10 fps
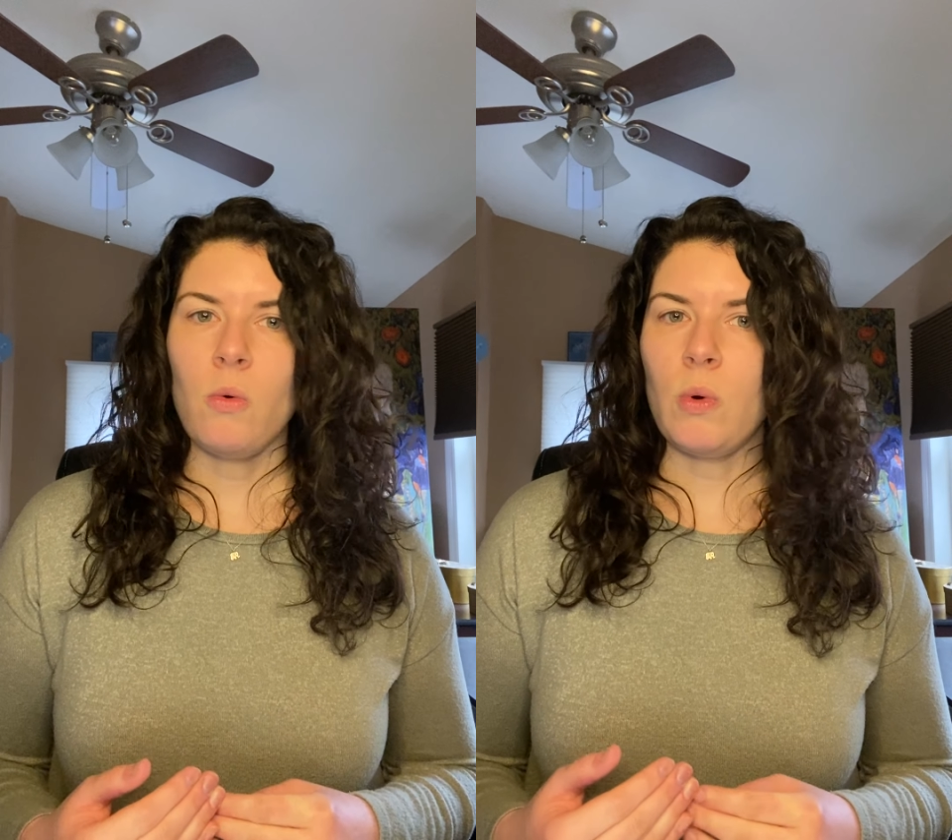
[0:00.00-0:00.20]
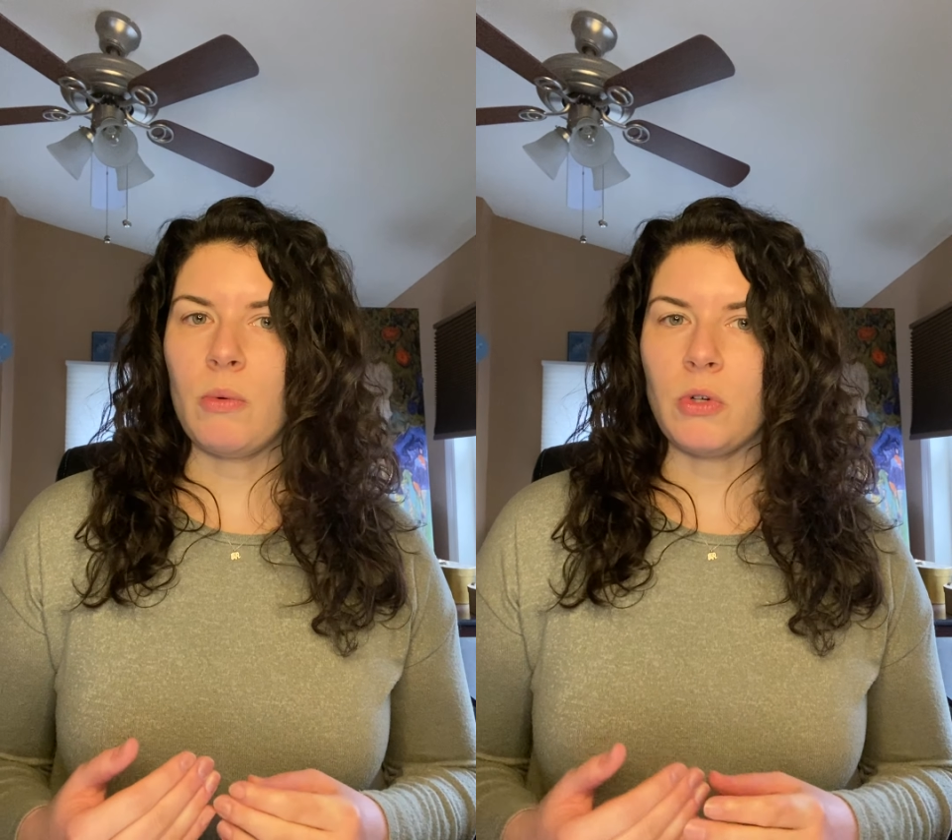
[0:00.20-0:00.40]

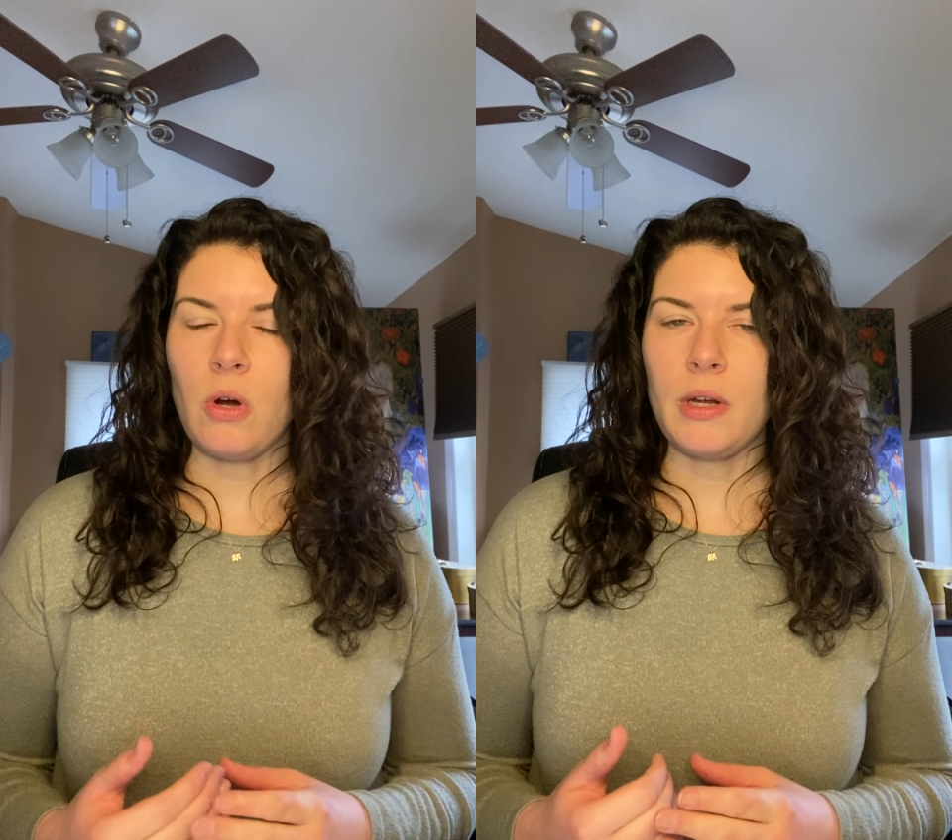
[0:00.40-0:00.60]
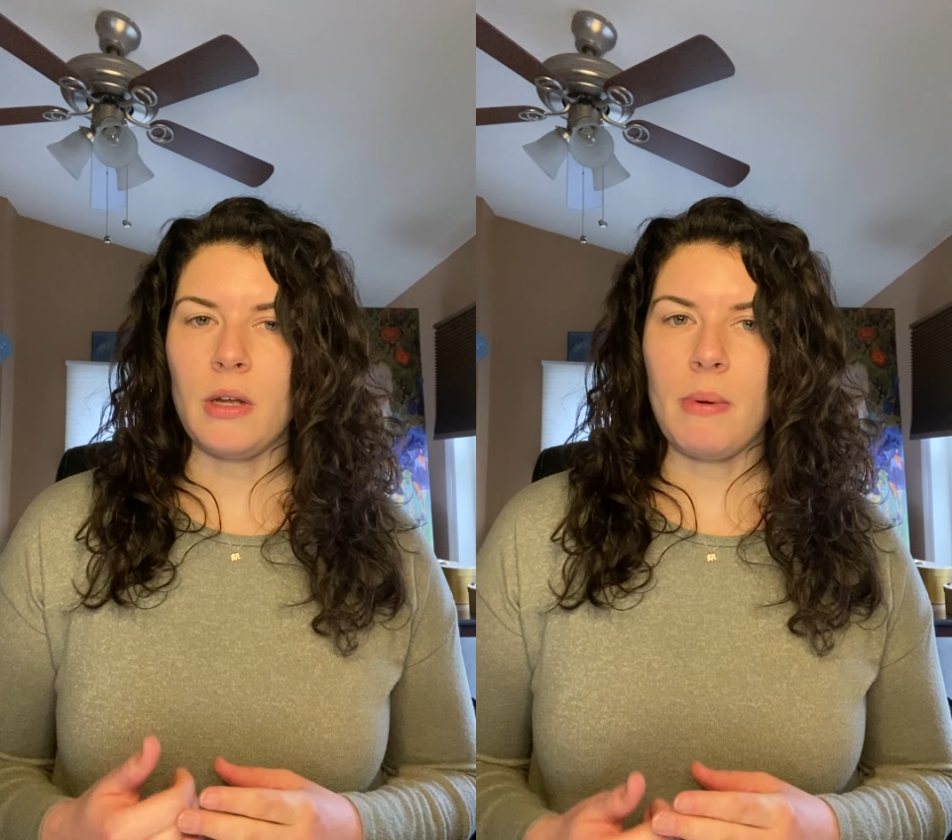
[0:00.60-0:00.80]
We were
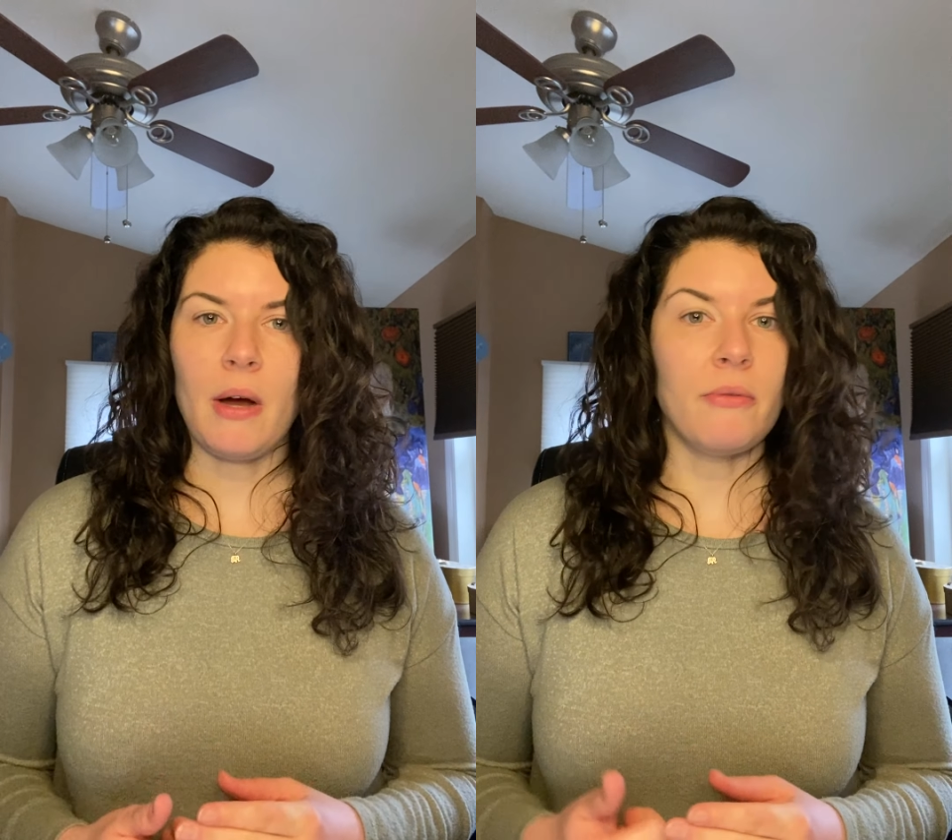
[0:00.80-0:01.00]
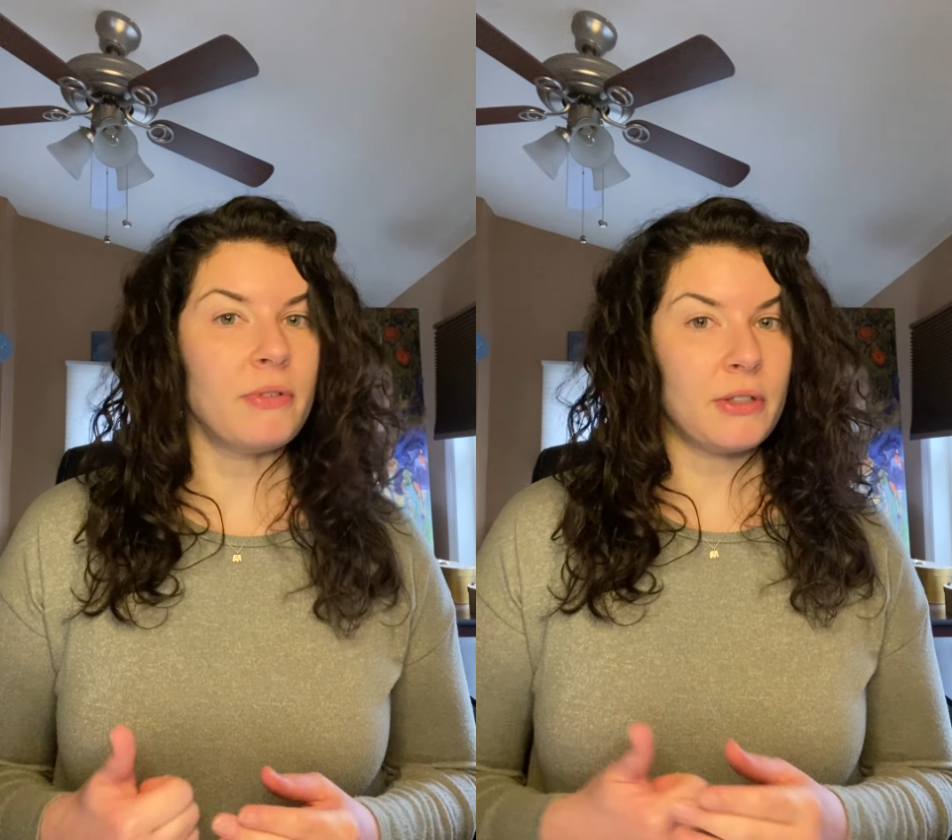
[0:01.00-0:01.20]
talking
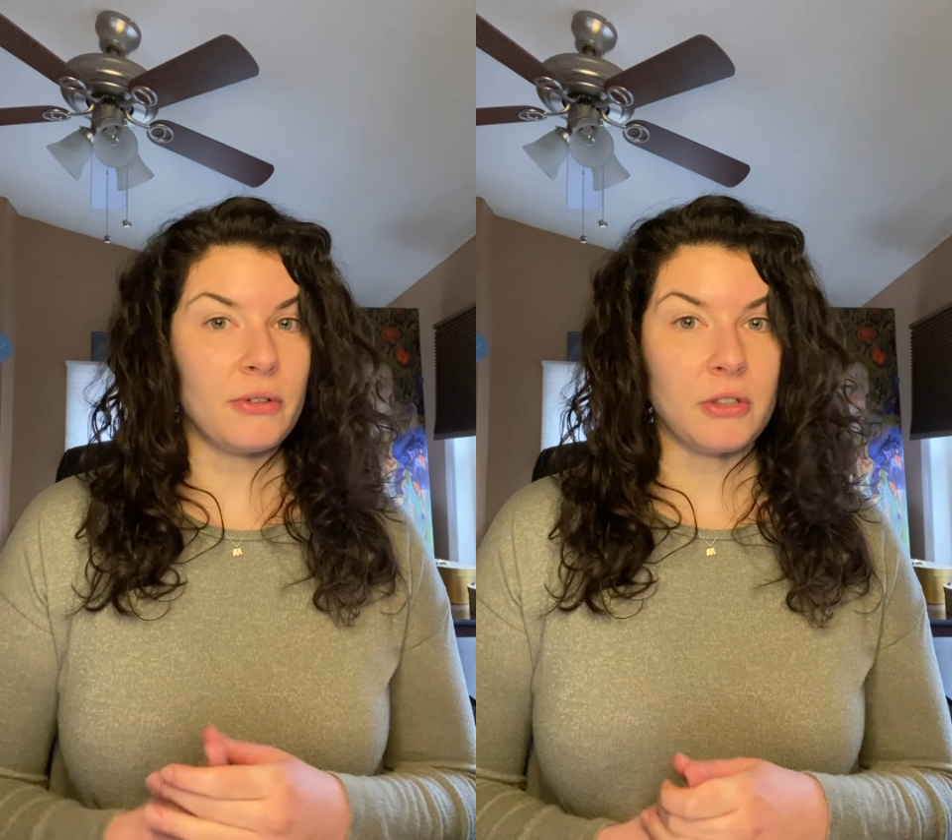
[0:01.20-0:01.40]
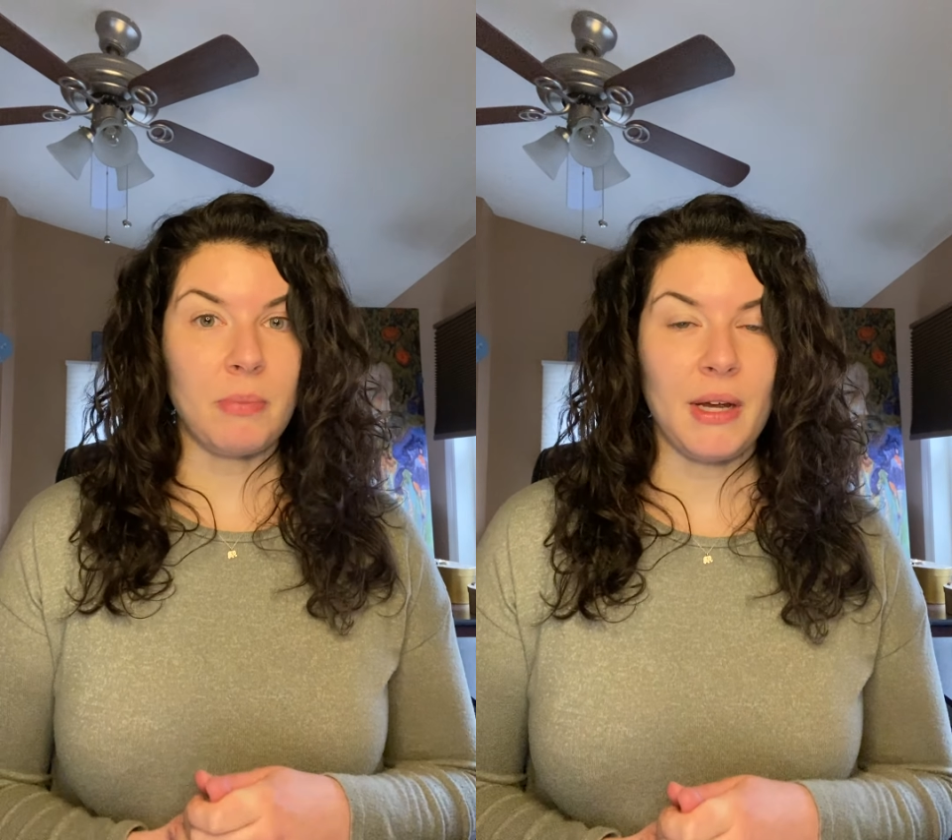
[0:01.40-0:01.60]
about
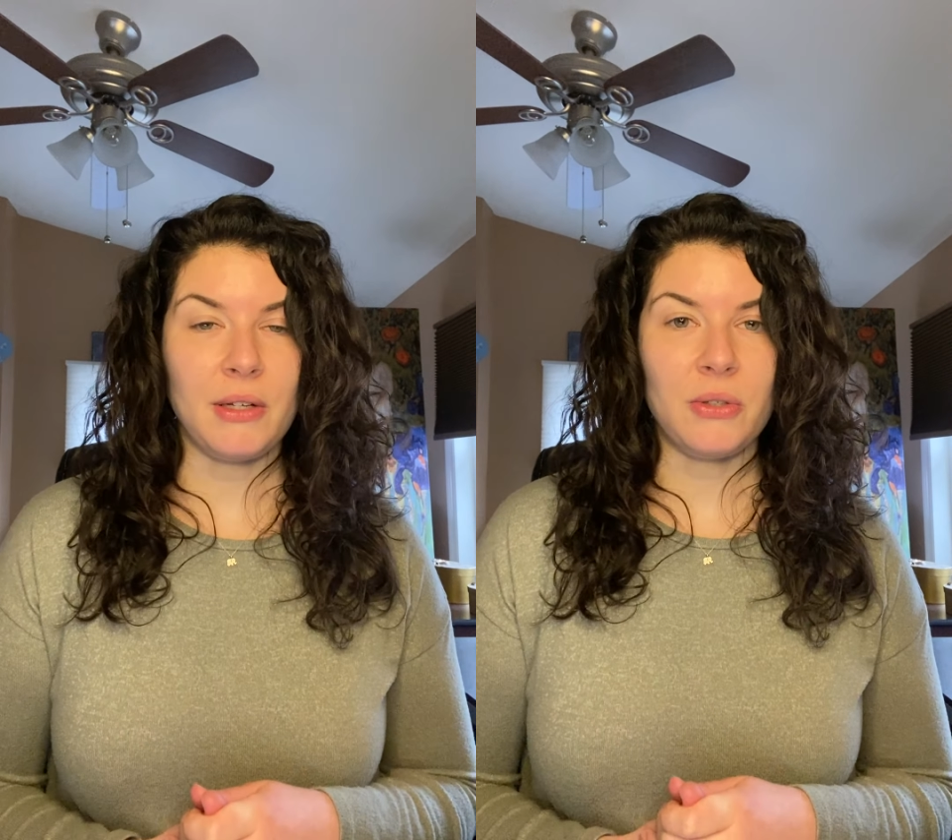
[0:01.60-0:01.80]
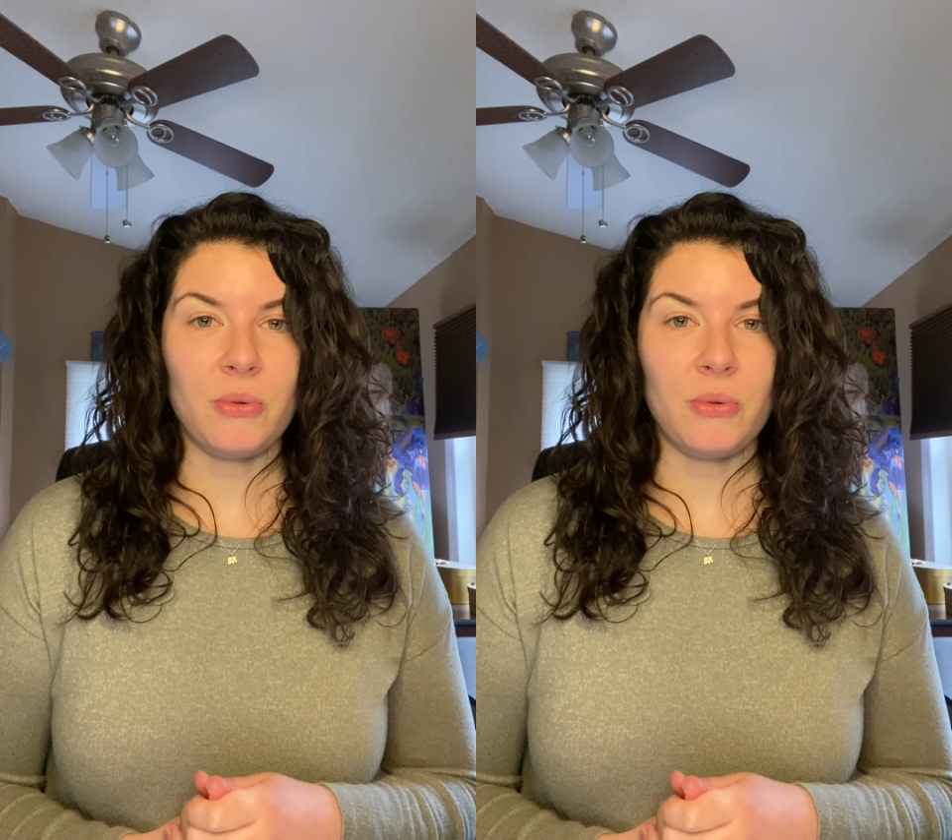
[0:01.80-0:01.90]
physical space.